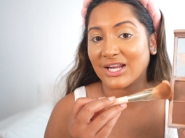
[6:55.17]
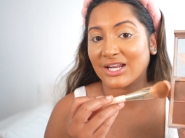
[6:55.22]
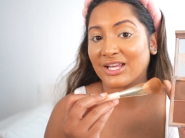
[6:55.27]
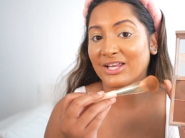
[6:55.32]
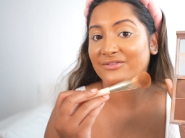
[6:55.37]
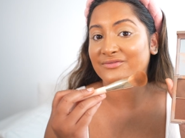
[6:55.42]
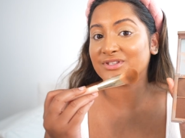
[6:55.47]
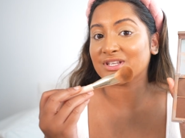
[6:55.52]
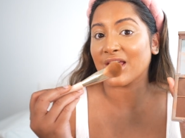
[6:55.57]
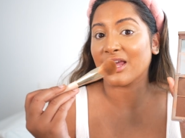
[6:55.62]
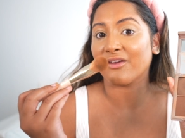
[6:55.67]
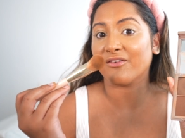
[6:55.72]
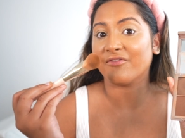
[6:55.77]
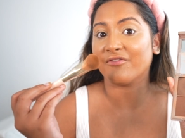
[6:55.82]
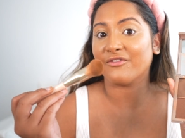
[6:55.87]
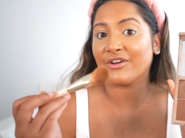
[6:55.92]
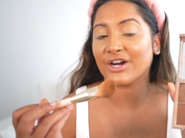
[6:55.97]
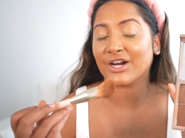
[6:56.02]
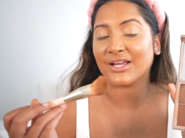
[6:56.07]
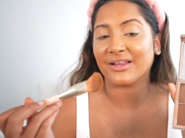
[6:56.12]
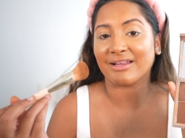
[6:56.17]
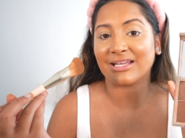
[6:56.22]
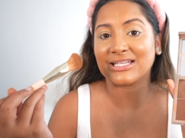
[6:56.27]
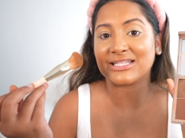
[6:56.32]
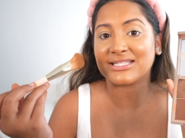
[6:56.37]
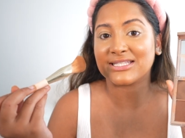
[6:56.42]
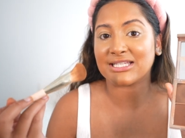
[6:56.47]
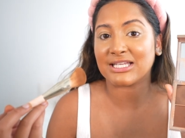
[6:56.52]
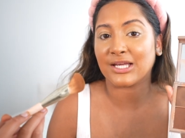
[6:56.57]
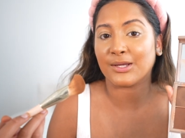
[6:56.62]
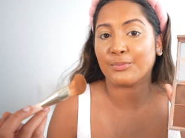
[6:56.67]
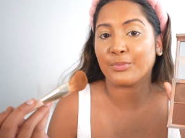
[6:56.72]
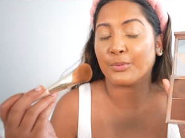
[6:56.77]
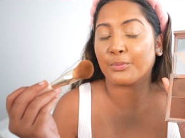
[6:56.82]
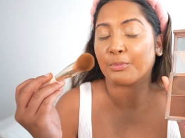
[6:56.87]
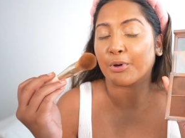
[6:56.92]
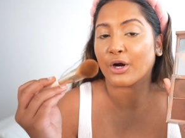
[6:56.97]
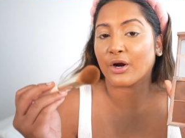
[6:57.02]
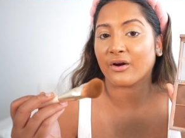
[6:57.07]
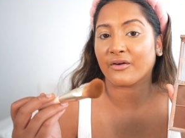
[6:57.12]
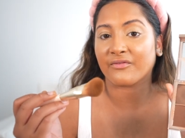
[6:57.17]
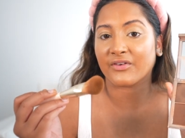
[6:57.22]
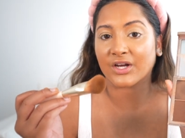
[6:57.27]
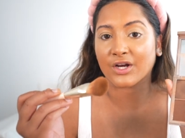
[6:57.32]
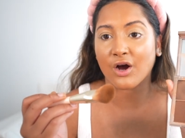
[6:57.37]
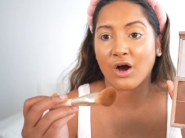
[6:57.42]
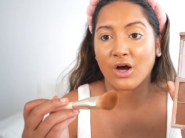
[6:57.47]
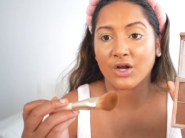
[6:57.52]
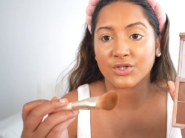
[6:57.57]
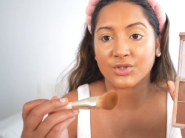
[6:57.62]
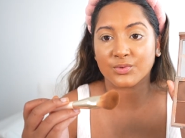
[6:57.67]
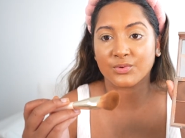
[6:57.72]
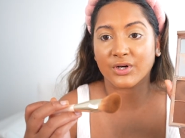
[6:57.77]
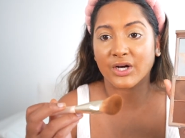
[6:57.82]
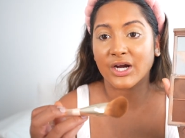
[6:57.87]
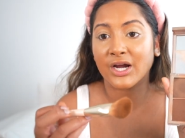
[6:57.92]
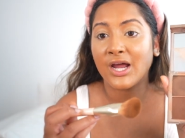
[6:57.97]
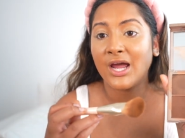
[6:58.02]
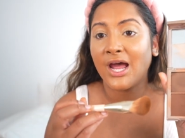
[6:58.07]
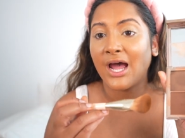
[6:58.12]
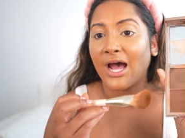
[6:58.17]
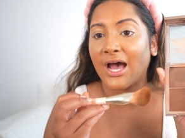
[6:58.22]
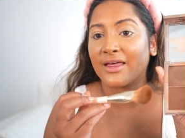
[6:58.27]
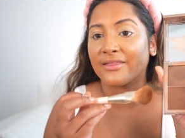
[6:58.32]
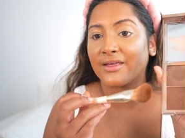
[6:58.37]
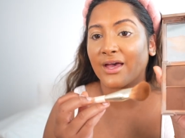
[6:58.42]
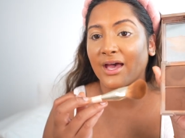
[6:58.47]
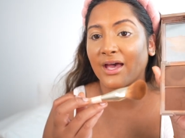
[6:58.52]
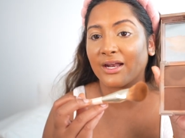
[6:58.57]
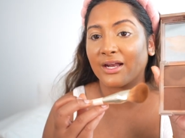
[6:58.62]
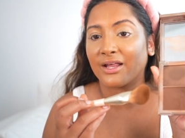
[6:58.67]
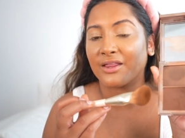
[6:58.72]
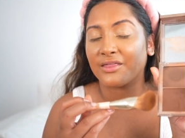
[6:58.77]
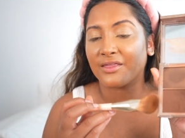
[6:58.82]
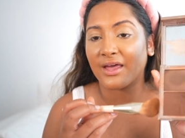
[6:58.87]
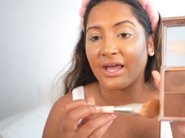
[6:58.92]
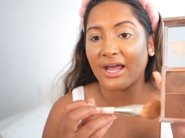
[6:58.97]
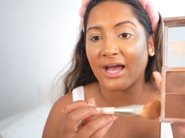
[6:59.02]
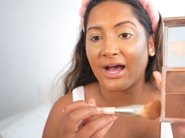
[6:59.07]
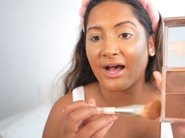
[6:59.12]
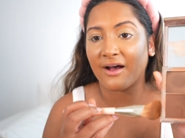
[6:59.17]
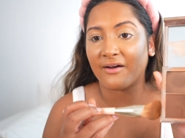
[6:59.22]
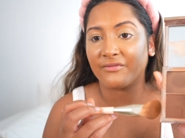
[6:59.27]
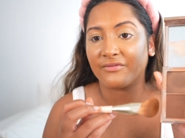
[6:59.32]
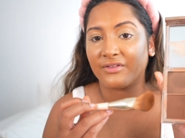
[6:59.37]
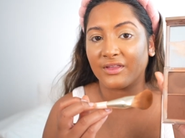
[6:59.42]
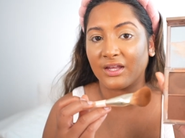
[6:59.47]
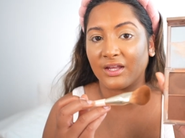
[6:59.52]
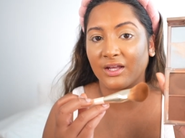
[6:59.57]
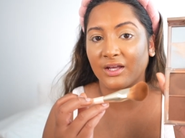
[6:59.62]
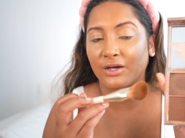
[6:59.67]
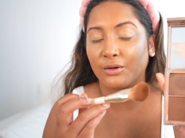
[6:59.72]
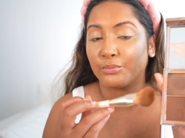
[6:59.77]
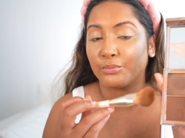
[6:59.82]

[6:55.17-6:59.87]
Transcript: It gives a very like deep perfect contour, and then they have the